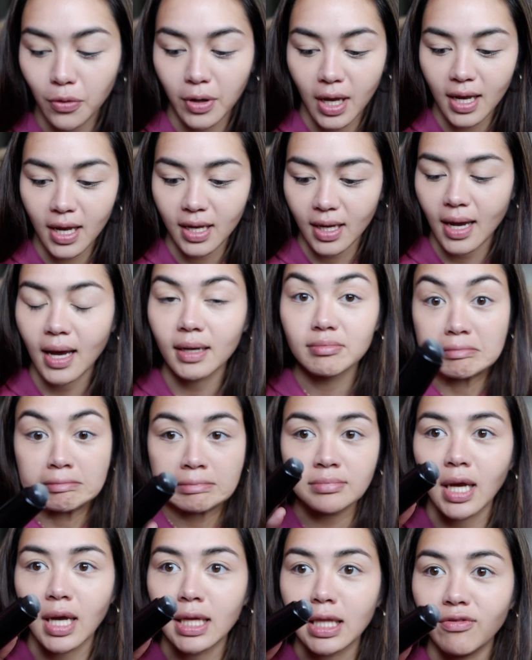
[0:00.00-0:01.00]
okay
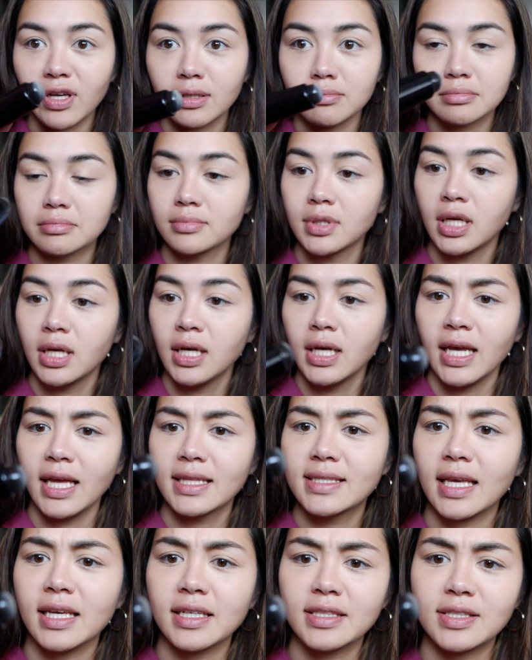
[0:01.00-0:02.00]
I love it
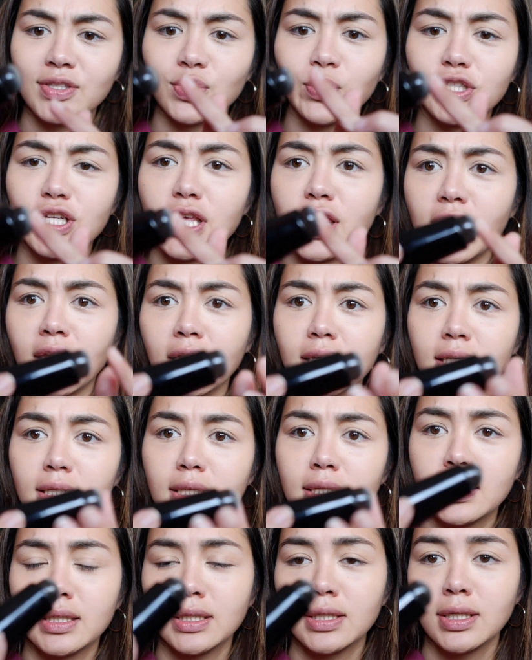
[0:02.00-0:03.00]
it's like a squishy thing
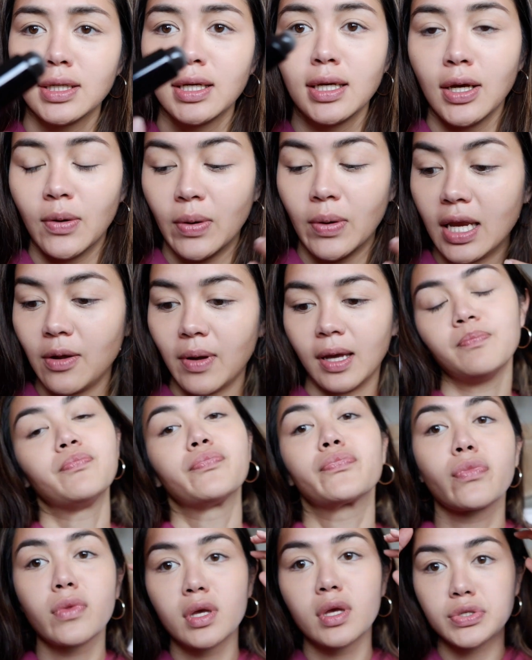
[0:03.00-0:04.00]
anyway
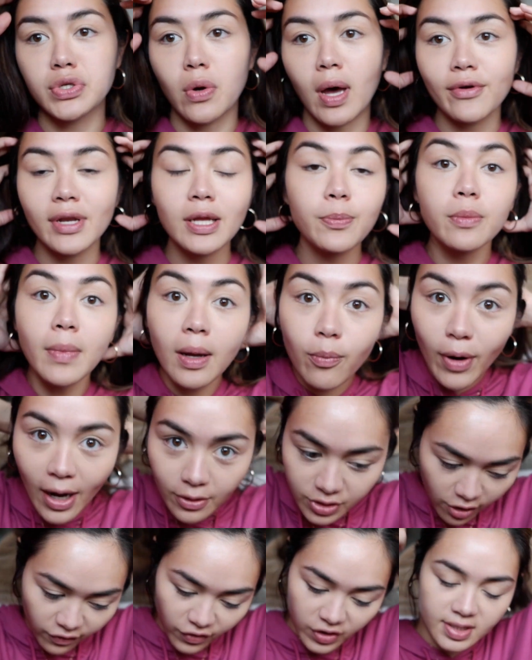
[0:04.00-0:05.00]
so I already put my
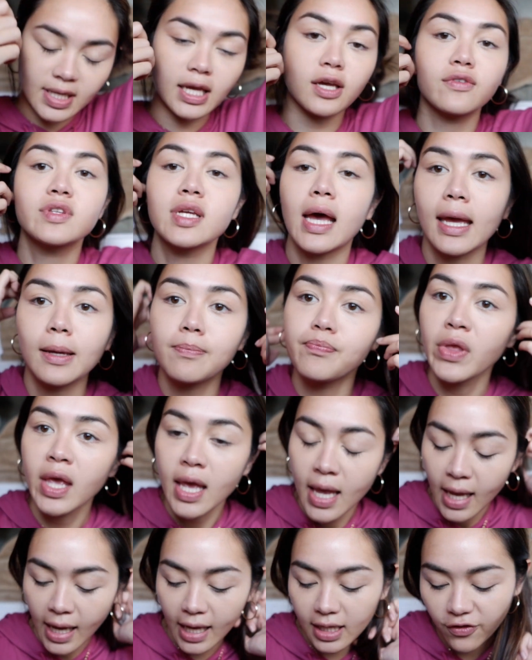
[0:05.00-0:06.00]
brows on for the sake of time
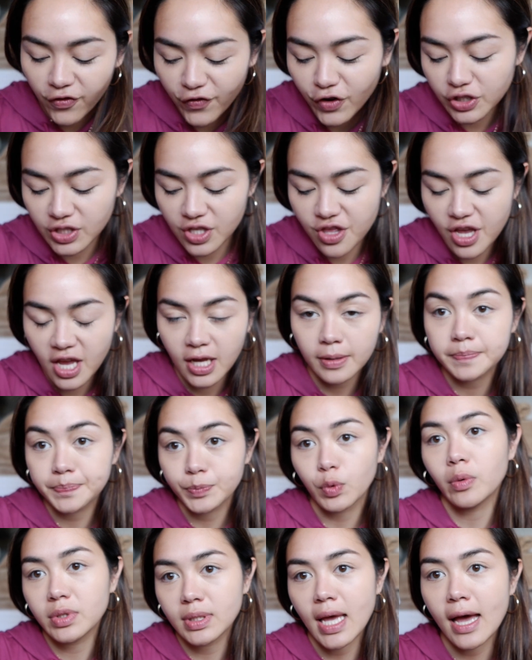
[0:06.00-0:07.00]
and the first thing
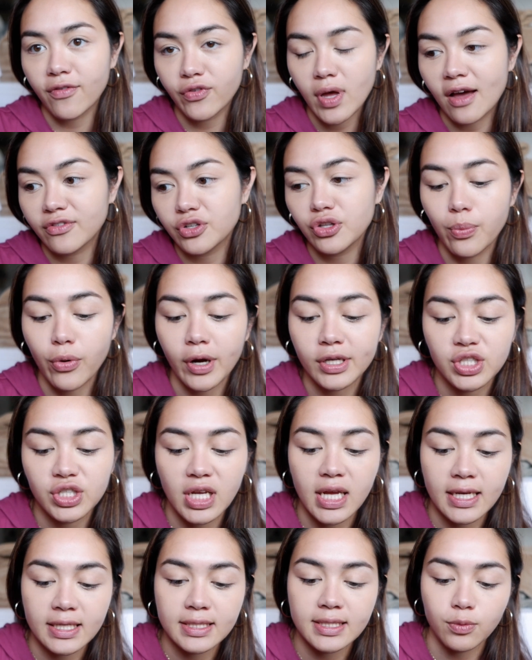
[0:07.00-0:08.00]
well after the brush
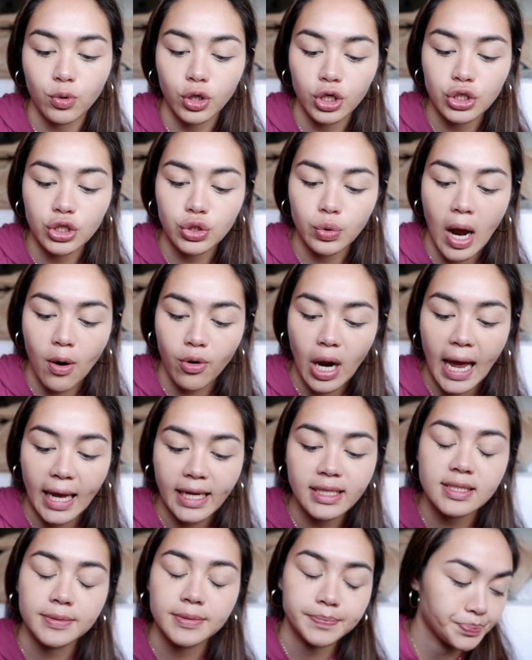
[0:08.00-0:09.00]
is we're gonna do our
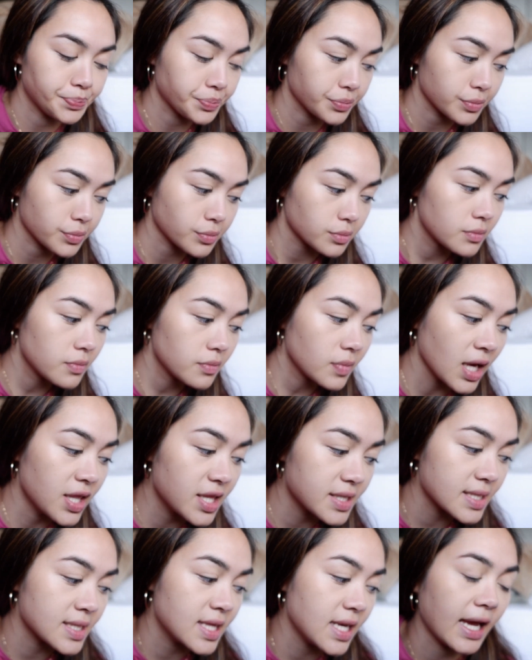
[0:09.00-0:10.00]
eyes
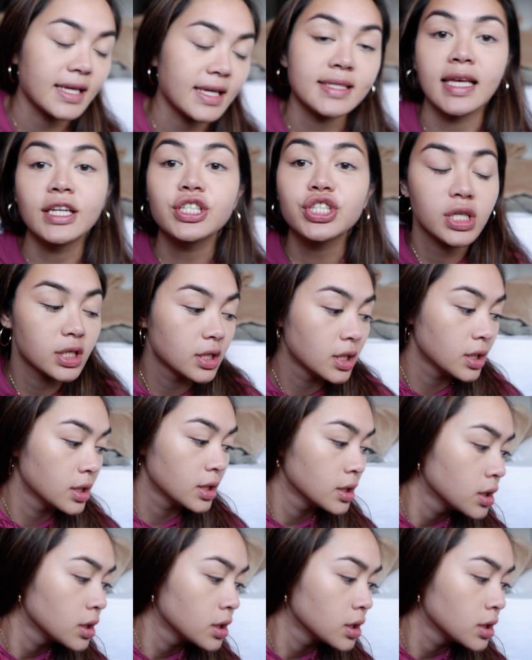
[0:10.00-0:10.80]
this is the essential